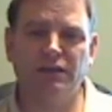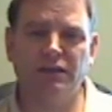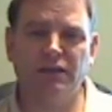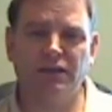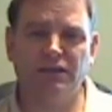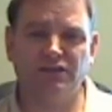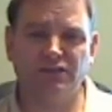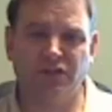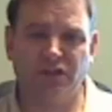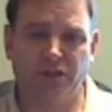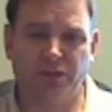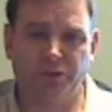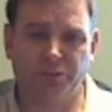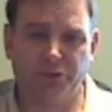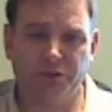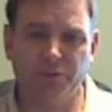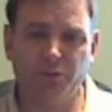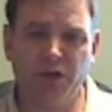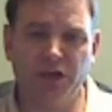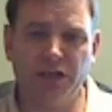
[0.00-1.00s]
as the
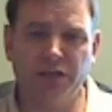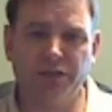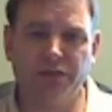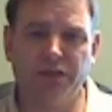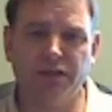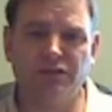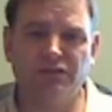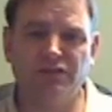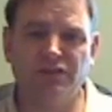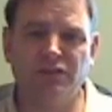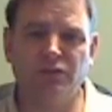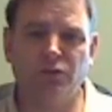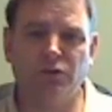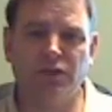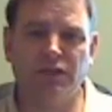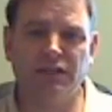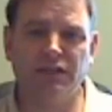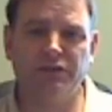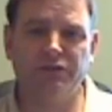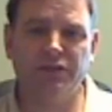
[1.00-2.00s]
3 main things that you
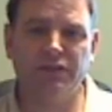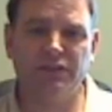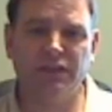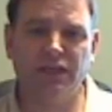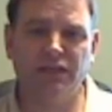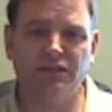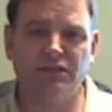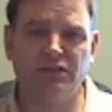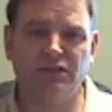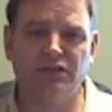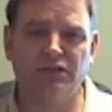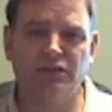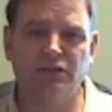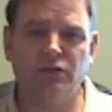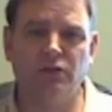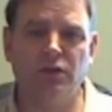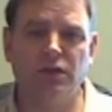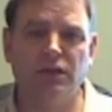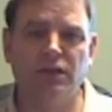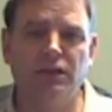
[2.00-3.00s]
want to give attention
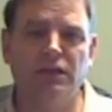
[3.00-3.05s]
to